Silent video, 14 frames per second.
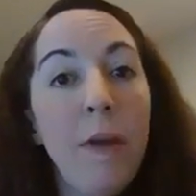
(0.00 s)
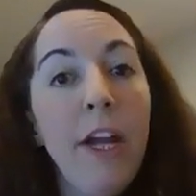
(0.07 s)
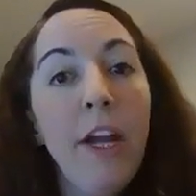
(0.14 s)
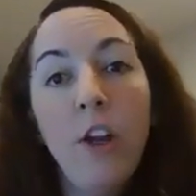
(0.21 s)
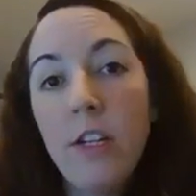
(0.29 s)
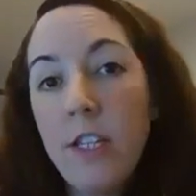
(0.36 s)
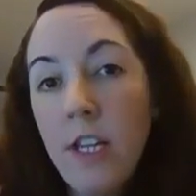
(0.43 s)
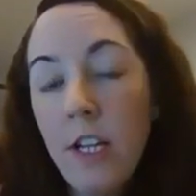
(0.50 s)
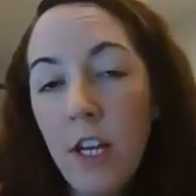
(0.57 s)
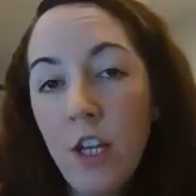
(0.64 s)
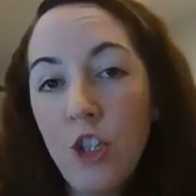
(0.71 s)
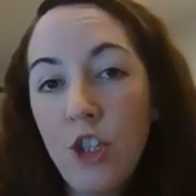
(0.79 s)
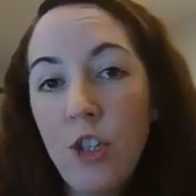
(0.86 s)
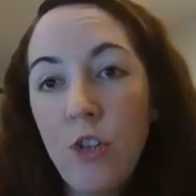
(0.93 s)
parenting
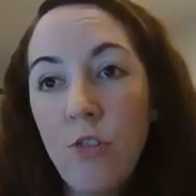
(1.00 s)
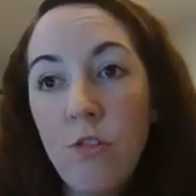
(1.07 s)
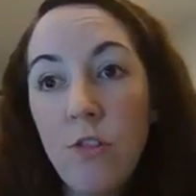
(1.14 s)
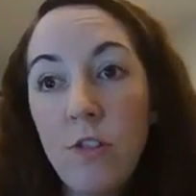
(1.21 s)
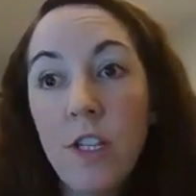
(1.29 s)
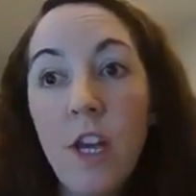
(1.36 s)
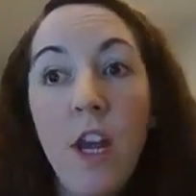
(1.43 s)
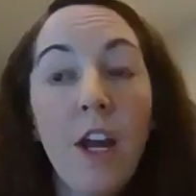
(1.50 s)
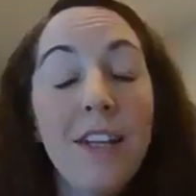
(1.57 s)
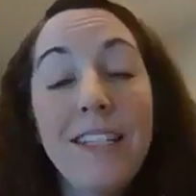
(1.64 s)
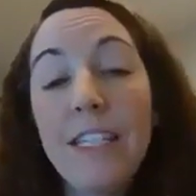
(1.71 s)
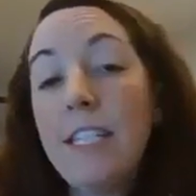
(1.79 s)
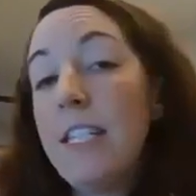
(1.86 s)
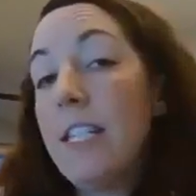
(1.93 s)
issues,
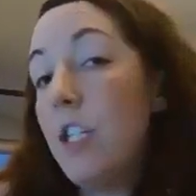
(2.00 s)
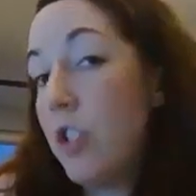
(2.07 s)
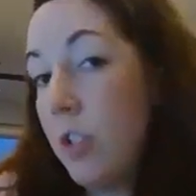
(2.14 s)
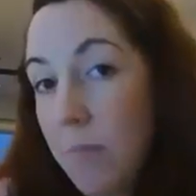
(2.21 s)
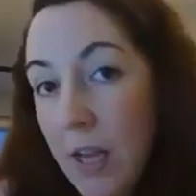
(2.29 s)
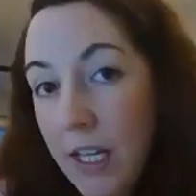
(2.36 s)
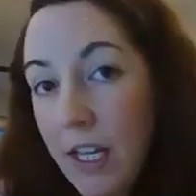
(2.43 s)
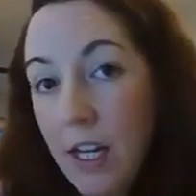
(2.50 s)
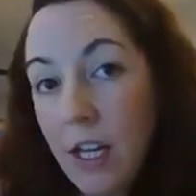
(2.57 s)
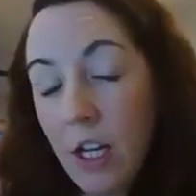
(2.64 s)
decision-making